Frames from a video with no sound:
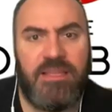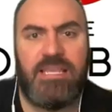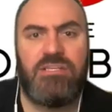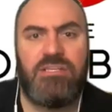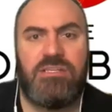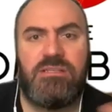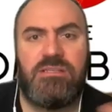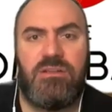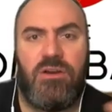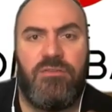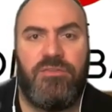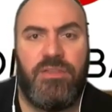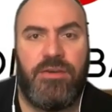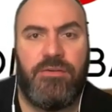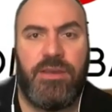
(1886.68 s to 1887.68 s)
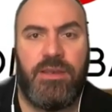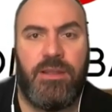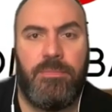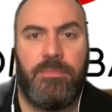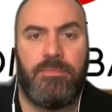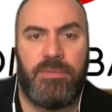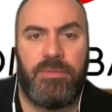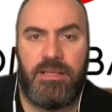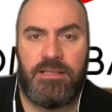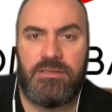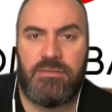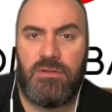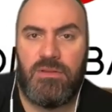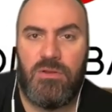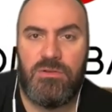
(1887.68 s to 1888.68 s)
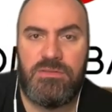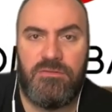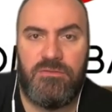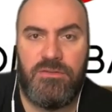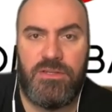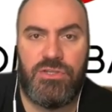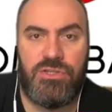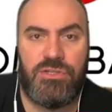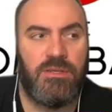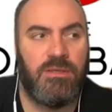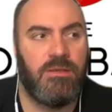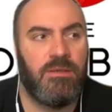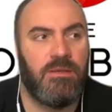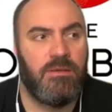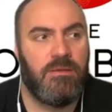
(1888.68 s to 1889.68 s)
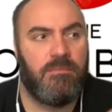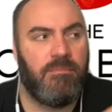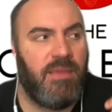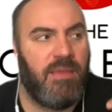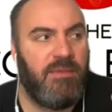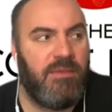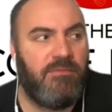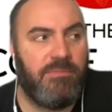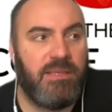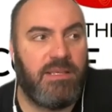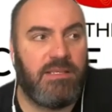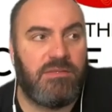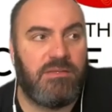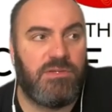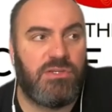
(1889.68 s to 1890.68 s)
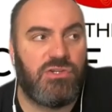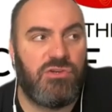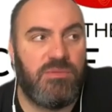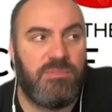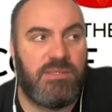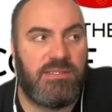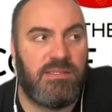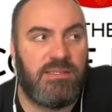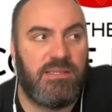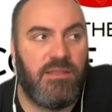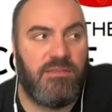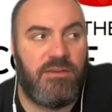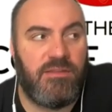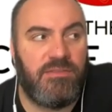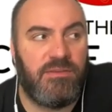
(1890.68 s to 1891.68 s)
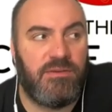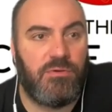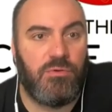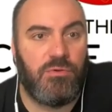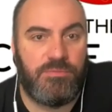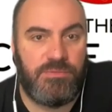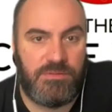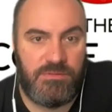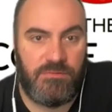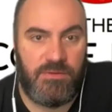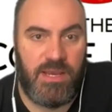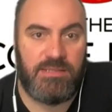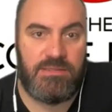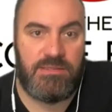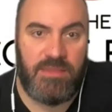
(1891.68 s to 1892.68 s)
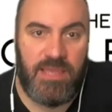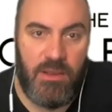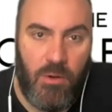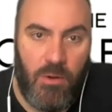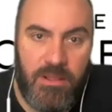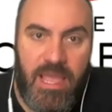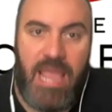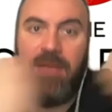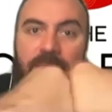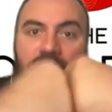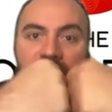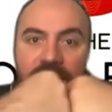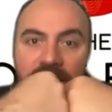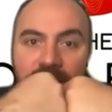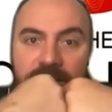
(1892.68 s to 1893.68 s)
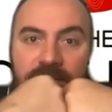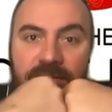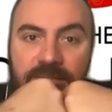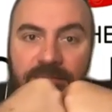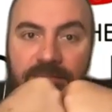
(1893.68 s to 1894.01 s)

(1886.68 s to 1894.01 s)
tensions start flaring up because of Milosevic, maybe even because of extremists and the other ethnic groups, right? So they all came like this.